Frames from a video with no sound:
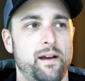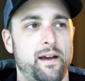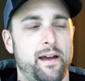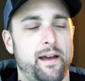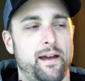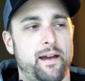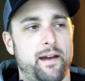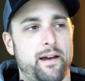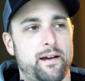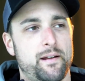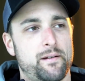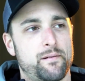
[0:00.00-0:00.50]

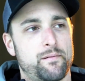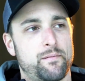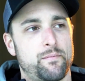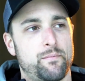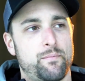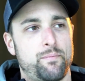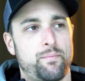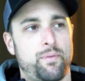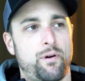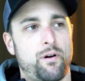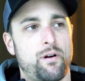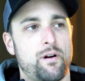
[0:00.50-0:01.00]
And
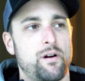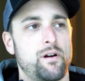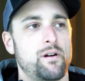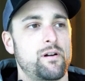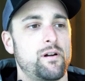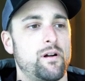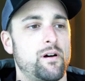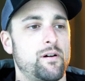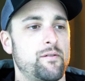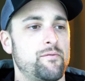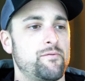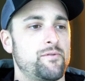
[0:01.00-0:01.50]

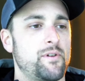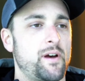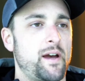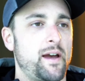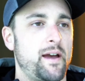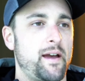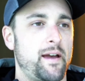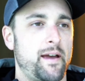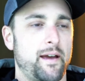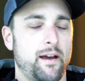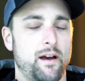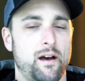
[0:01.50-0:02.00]
part of the
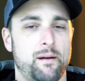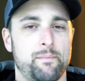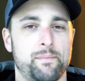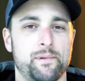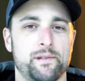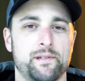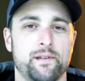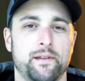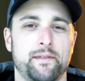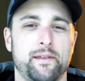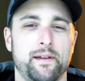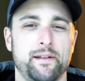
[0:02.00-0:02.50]
hang-up
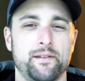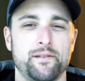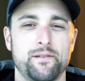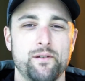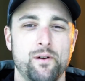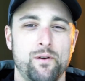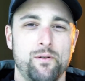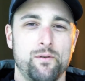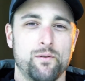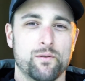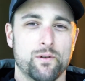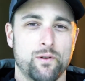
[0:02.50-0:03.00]
is that they
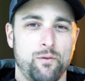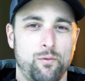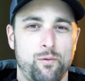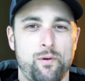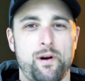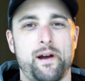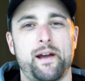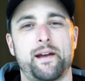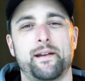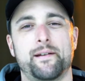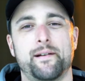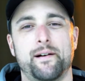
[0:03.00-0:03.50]
don't
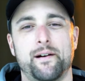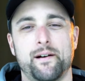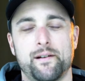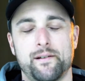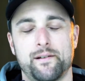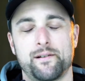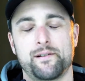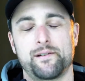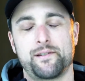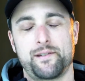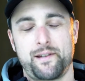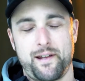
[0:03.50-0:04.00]
quite
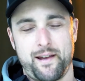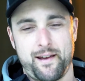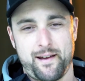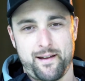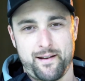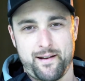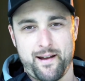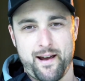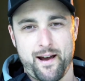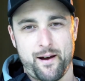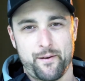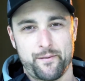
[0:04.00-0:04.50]

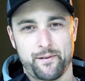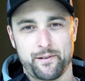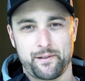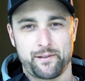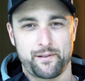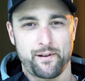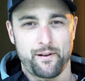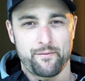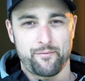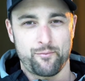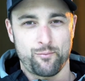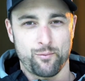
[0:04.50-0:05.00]
understand how this
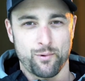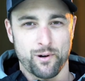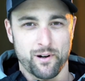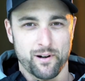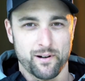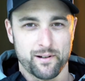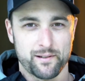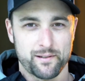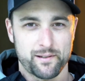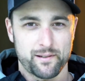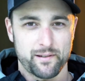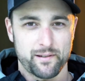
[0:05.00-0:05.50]
stuff
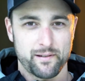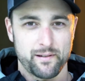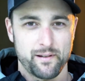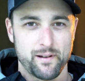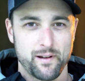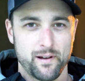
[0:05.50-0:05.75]
works.